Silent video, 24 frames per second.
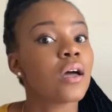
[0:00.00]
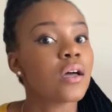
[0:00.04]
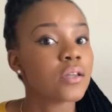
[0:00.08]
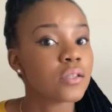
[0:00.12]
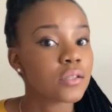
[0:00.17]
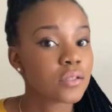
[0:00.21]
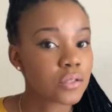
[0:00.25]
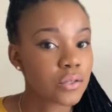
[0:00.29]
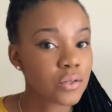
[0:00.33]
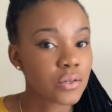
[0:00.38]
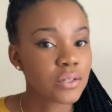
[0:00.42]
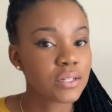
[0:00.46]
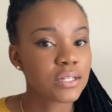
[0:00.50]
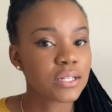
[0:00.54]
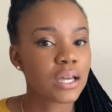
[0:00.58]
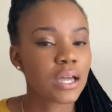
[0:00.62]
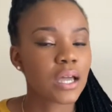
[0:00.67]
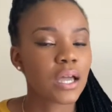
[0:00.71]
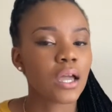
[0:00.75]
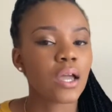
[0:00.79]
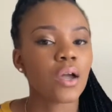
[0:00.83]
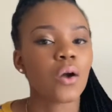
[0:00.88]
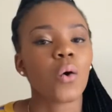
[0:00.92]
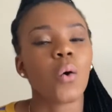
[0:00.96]

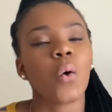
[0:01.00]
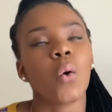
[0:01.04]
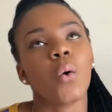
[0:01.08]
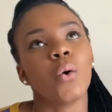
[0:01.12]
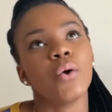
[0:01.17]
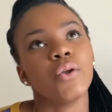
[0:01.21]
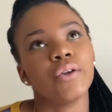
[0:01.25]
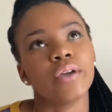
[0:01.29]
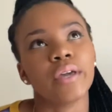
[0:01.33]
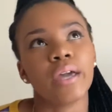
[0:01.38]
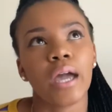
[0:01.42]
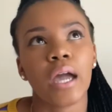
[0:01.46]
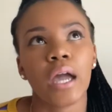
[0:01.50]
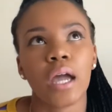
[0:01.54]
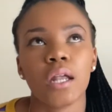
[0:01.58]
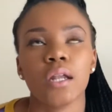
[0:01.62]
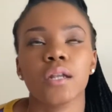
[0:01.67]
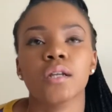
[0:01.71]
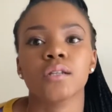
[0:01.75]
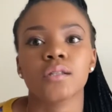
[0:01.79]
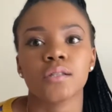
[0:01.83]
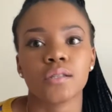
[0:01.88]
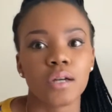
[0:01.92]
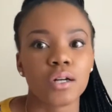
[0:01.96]
today, or you
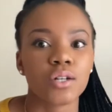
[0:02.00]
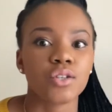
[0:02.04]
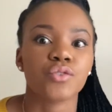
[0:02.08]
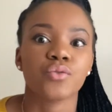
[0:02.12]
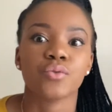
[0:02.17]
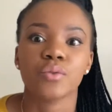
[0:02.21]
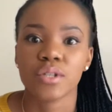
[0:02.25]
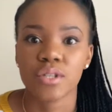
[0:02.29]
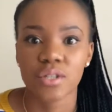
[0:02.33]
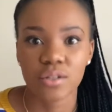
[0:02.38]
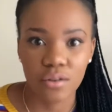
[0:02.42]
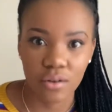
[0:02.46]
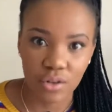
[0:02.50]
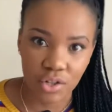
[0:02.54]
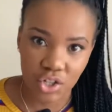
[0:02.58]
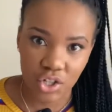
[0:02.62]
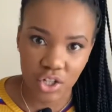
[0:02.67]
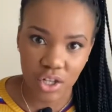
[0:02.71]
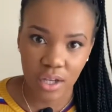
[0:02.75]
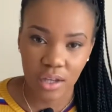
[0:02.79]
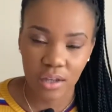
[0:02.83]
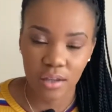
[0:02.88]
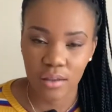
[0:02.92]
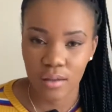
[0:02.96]
can start
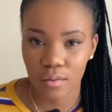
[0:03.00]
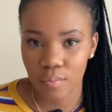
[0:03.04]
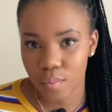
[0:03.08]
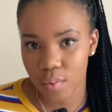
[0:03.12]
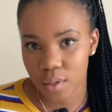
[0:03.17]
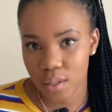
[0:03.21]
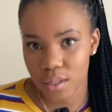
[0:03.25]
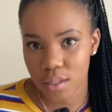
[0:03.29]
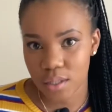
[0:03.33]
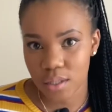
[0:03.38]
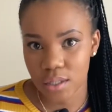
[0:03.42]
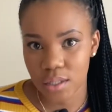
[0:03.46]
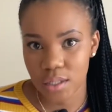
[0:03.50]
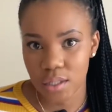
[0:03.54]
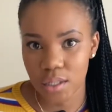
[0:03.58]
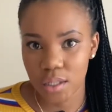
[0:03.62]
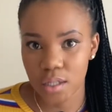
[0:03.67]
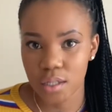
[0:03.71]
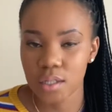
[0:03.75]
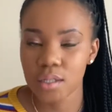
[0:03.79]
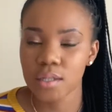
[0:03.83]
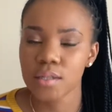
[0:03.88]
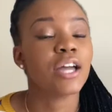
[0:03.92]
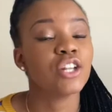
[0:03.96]
researching the
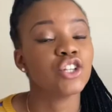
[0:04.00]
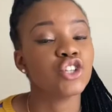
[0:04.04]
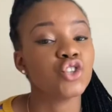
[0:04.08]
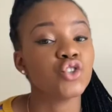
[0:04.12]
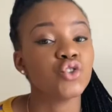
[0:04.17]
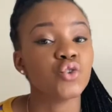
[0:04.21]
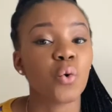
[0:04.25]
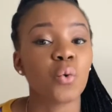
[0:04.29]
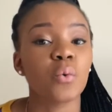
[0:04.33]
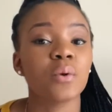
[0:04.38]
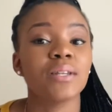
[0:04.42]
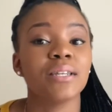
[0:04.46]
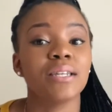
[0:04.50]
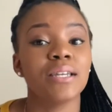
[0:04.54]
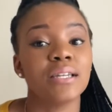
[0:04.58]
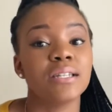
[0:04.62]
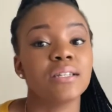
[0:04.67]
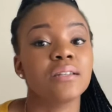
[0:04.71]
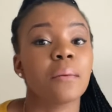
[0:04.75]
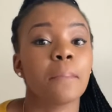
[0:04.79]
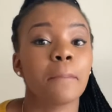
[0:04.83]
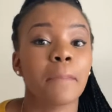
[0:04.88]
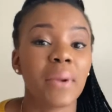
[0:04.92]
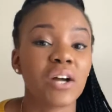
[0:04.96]
businesses, and you don't
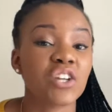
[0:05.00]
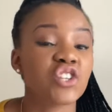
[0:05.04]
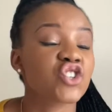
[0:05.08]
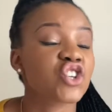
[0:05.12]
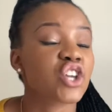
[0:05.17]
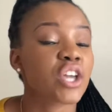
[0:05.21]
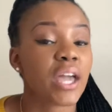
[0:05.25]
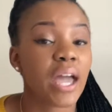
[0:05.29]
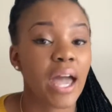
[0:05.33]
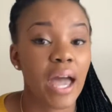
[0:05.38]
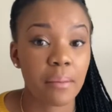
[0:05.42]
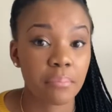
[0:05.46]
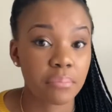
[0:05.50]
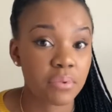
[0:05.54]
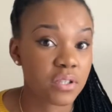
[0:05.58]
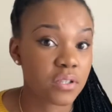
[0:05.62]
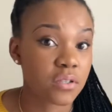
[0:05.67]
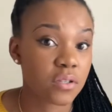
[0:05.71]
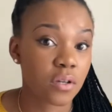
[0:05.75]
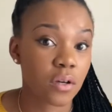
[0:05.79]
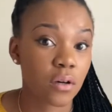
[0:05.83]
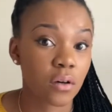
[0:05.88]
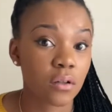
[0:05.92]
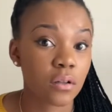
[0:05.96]
need much
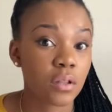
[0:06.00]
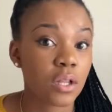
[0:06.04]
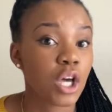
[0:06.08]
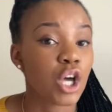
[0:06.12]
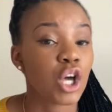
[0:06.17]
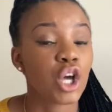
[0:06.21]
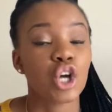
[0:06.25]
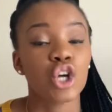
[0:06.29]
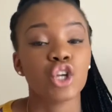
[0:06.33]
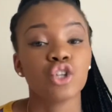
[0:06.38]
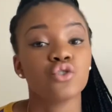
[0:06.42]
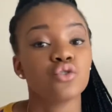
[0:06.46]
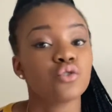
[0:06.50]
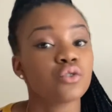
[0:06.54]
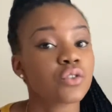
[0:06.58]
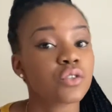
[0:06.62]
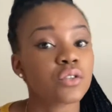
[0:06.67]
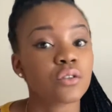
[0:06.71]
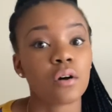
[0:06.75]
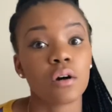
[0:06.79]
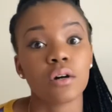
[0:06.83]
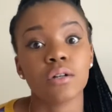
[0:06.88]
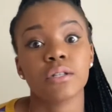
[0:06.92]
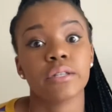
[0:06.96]
capital to
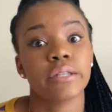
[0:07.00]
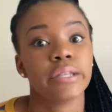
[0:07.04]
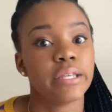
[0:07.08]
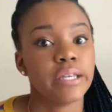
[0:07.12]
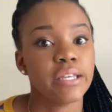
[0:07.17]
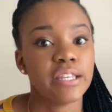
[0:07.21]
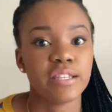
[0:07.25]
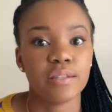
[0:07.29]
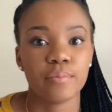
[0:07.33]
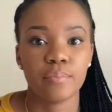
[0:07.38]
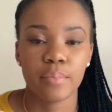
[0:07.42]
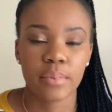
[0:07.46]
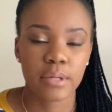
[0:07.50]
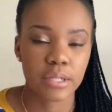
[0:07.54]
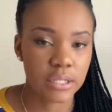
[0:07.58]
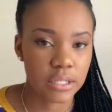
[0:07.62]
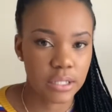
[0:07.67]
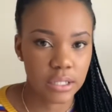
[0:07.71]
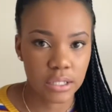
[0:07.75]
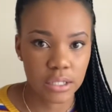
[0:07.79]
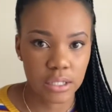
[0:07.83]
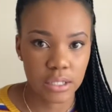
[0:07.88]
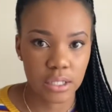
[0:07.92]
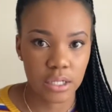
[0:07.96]
start these
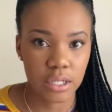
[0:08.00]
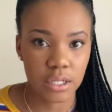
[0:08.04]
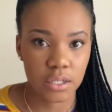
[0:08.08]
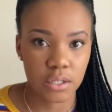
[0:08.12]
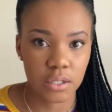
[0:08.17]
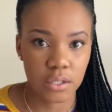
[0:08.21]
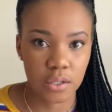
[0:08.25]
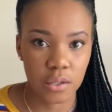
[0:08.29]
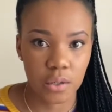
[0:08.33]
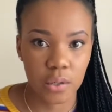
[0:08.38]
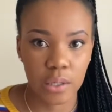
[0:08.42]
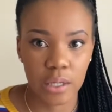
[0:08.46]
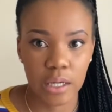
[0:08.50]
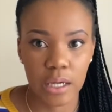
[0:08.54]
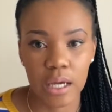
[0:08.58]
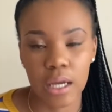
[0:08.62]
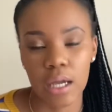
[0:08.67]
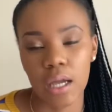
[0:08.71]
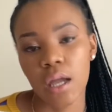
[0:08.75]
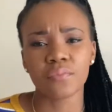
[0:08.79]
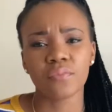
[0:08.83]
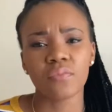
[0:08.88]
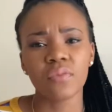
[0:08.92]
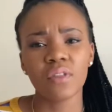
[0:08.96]
businesses.
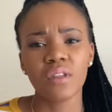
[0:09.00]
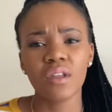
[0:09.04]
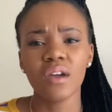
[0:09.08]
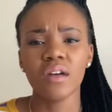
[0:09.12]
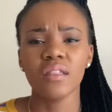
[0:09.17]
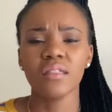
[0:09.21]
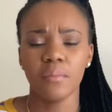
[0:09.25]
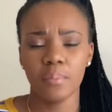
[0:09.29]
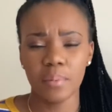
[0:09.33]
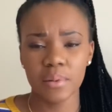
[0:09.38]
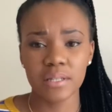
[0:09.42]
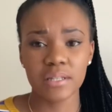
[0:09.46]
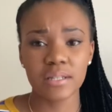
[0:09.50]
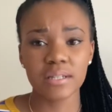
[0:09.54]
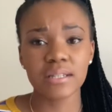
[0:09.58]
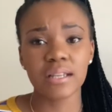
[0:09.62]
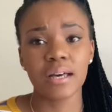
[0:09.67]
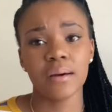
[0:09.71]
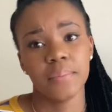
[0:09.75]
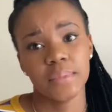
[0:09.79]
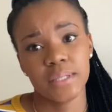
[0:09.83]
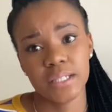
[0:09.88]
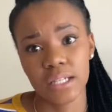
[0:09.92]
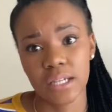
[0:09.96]
Okay, the business
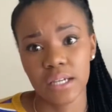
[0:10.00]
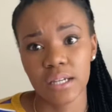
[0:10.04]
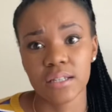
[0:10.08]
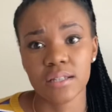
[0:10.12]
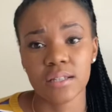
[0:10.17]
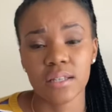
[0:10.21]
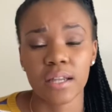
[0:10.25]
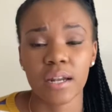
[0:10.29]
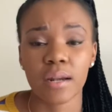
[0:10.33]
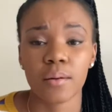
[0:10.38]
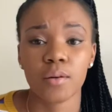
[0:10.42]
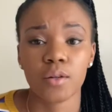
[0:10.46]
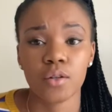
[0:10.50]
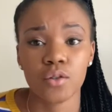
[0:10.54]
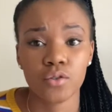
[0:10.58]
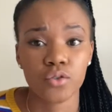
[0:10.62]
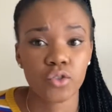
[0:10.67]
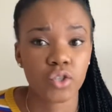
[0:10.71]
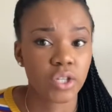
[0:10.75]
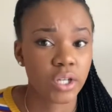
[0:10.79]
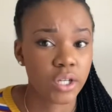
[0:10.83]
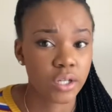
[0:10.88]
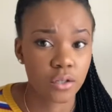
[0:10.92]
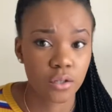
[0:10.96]
ideas that I'm going to
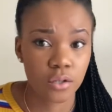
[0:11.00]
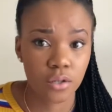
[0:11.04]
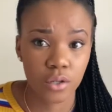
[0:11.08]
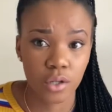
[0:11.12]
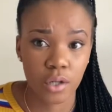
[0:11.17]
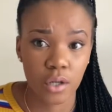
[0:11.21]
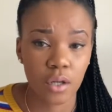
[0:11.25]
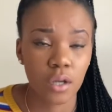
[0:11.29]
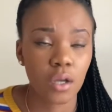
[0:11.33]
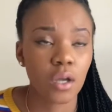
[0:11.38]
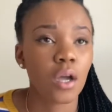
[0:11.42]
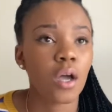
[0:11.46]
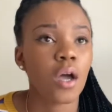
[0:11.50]
share today,